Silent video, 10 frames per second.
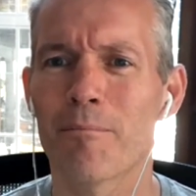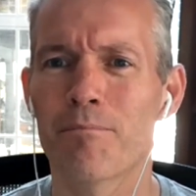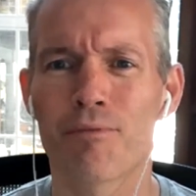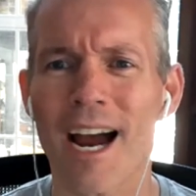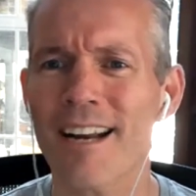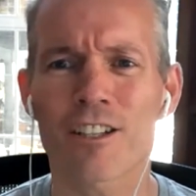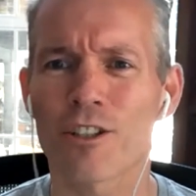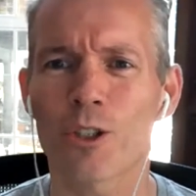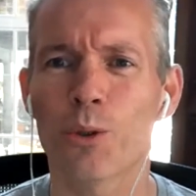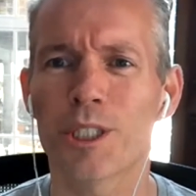Brian is
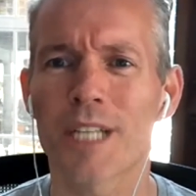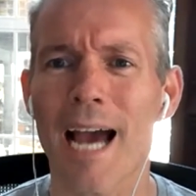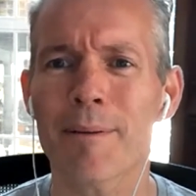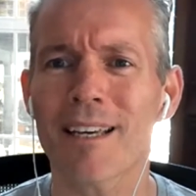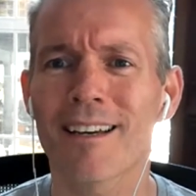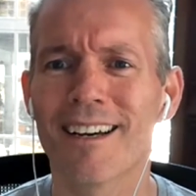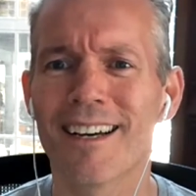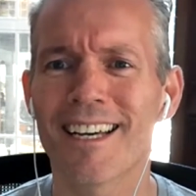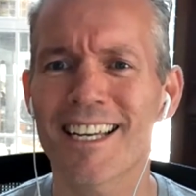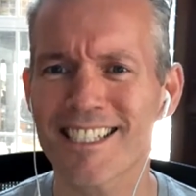not too shabby.
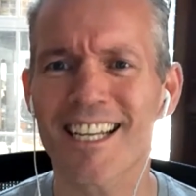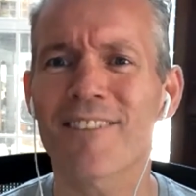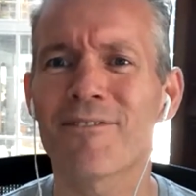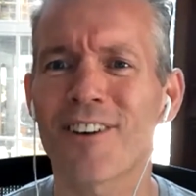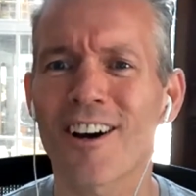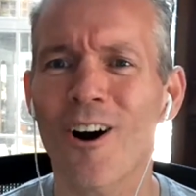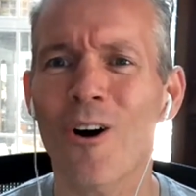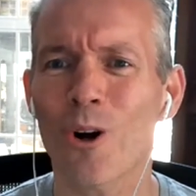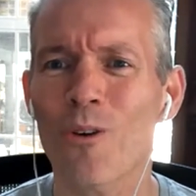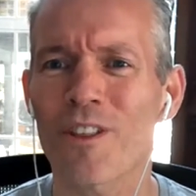He's kind of
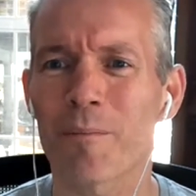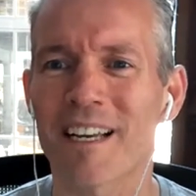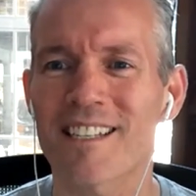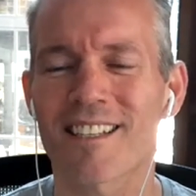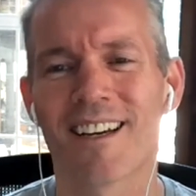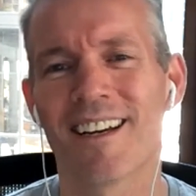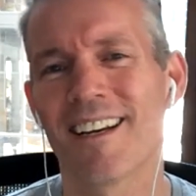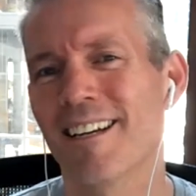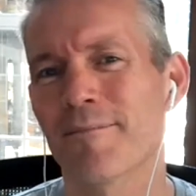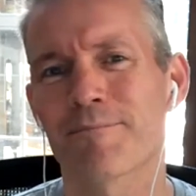all over the place.
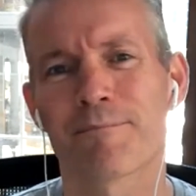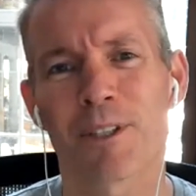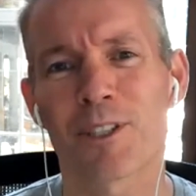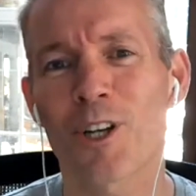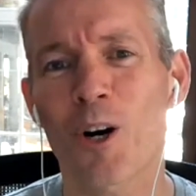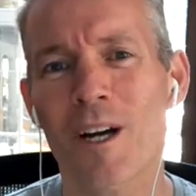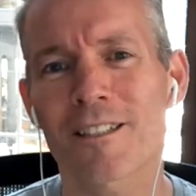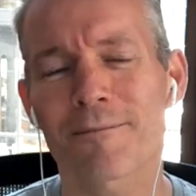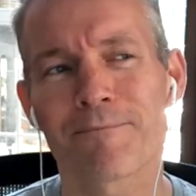But you know what?